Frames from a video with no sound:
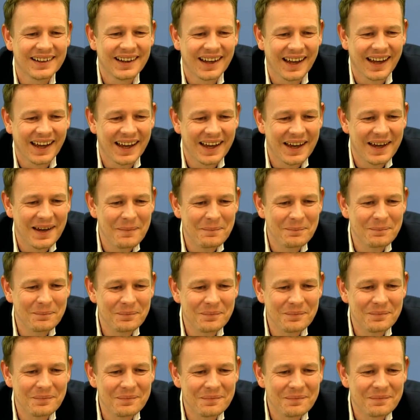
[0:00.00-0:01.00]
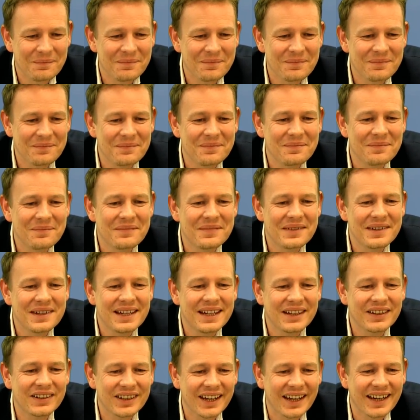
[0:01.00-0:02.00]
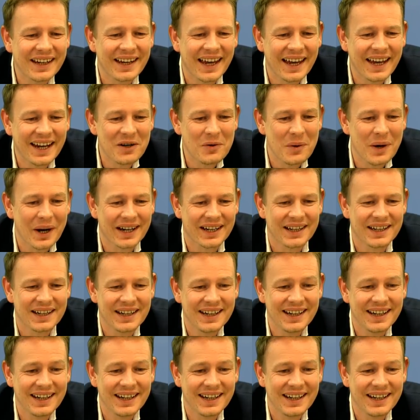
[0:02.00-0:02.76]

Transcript: He's saying, anyway,